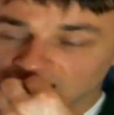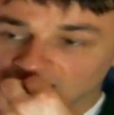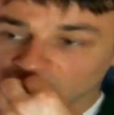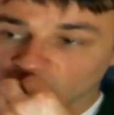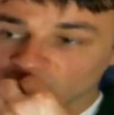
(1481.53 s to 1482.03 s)

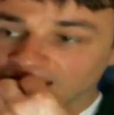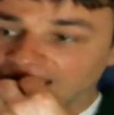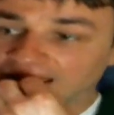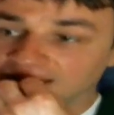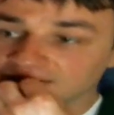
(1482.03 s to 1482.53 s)
or it
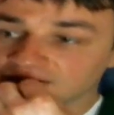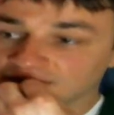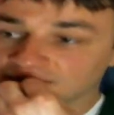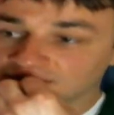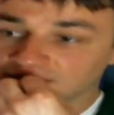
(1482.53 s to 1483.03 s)
had
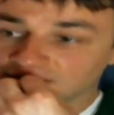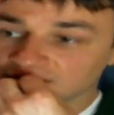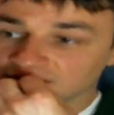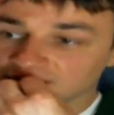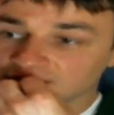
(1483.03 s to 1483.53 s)

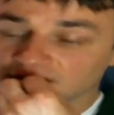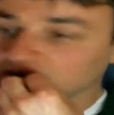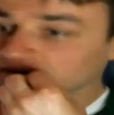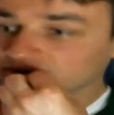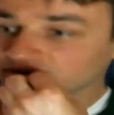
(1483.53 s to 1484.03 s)

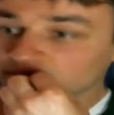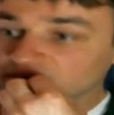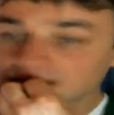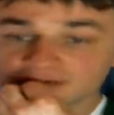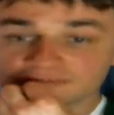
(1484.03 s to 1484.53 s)
some
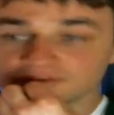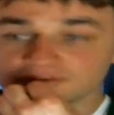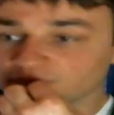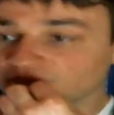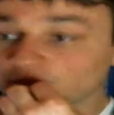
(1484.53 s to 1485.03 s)

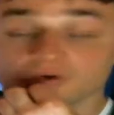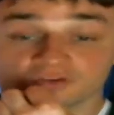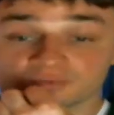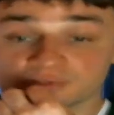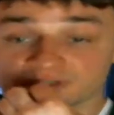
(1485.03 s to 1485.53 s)
foreigner
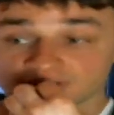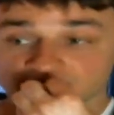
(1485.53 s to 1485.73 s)
speaking.